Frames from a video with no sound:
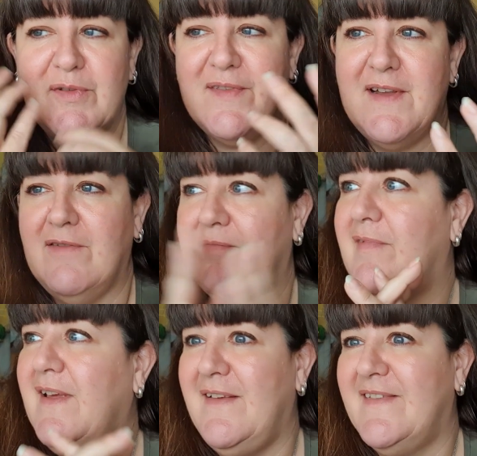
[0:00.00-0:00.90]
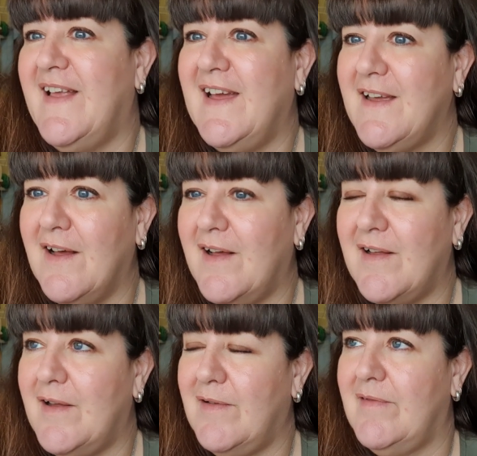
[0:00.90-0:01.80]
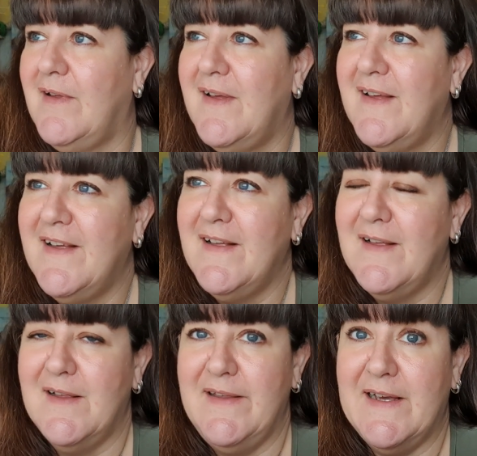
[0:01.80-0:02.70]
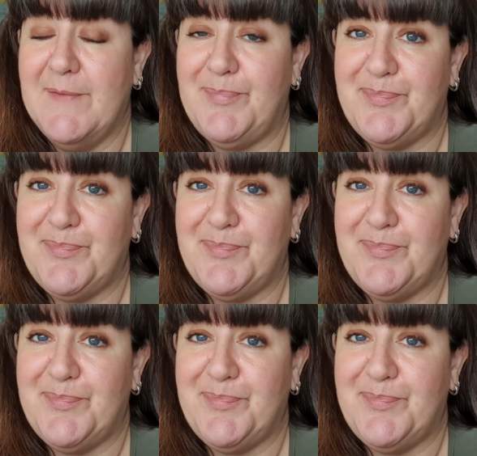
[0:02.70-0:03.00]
But still, it's like, yeah.